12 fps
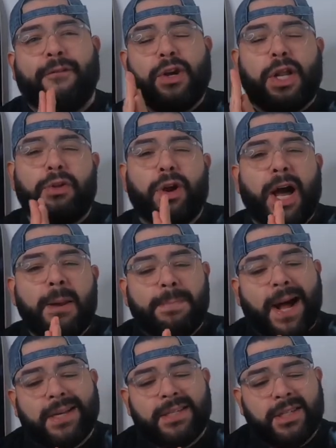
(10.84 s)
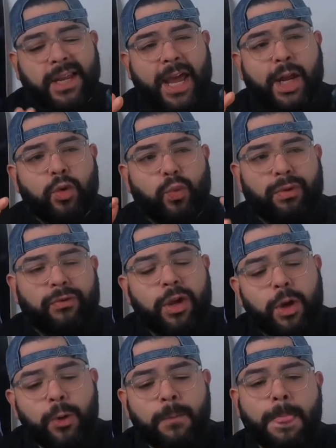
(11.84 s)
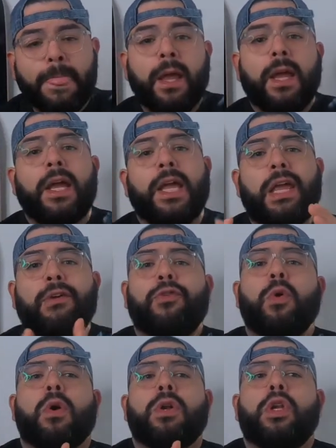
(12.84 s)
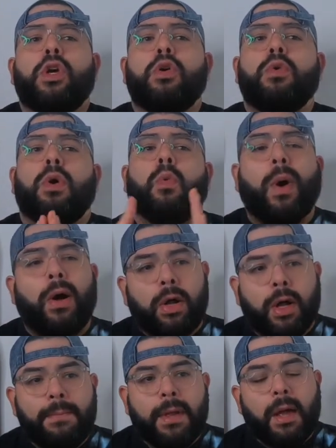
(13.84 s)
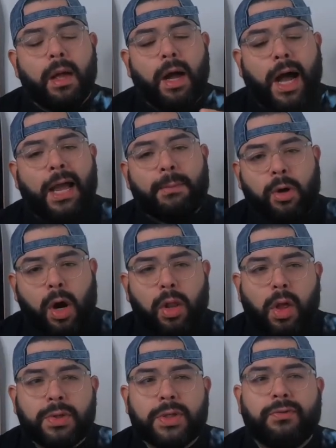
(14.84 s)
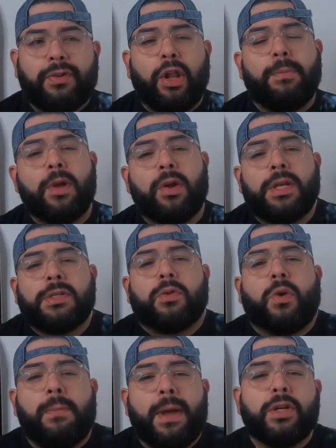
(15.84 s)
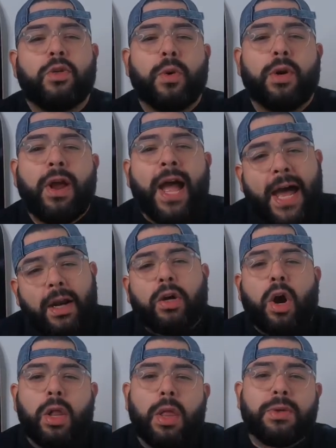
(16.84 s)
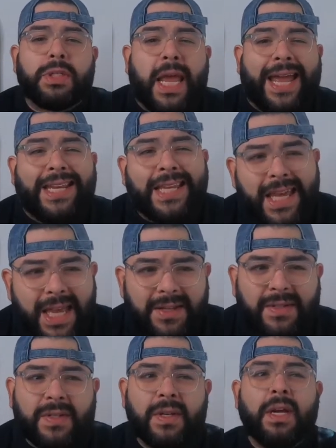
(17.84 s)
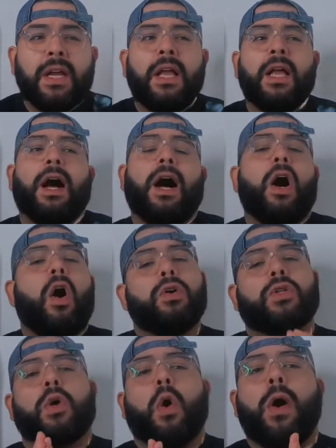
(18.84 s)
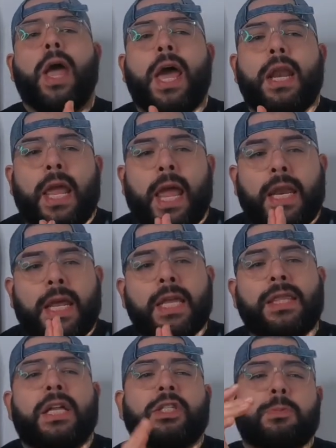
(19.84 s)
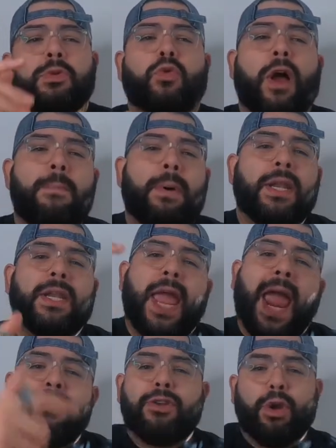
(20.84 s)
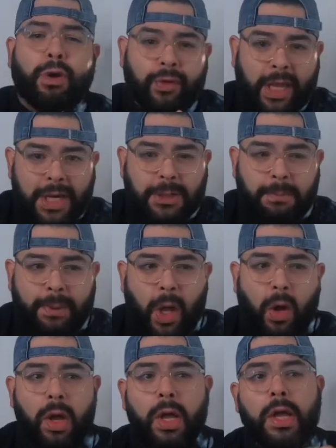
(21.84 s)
for another unboxing and review. If you're new, welcome. I am Carlos. Follow me on Instagram and Twitter at Carlos and Kicks. Also, go ahead and hit that subscribe button and the notification bell,